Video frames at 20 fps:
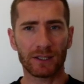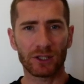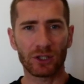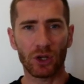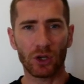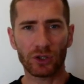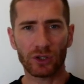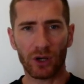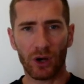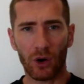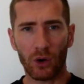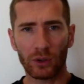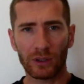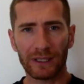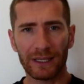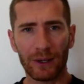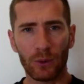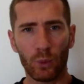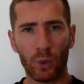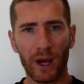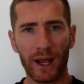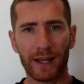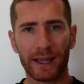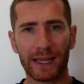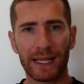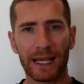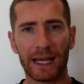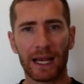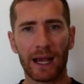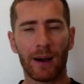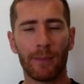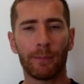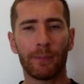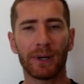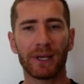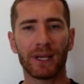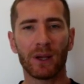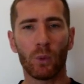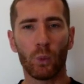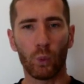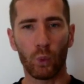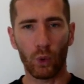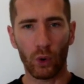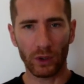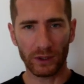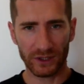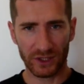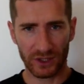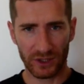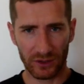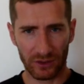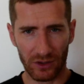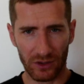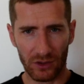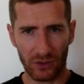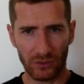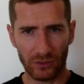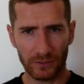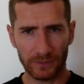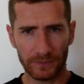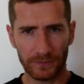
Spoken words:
not only where the company wants to go,